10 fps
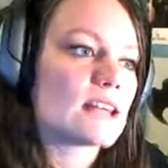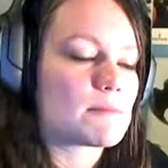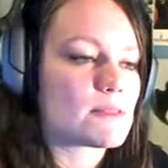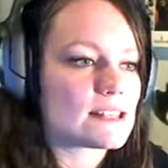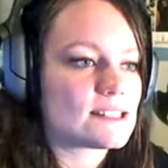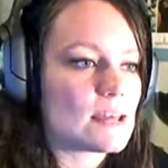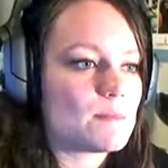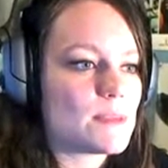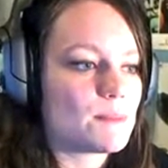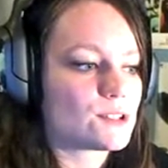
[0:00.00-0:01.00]
lab rats.
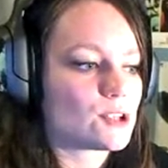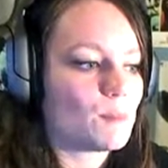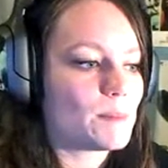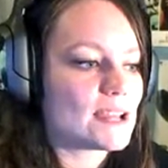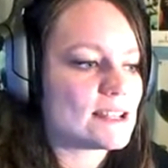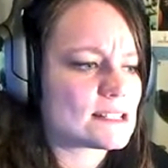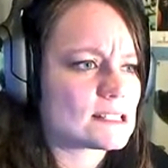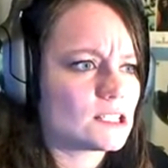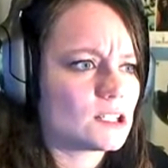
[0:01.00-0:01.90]
Dead people don't bite.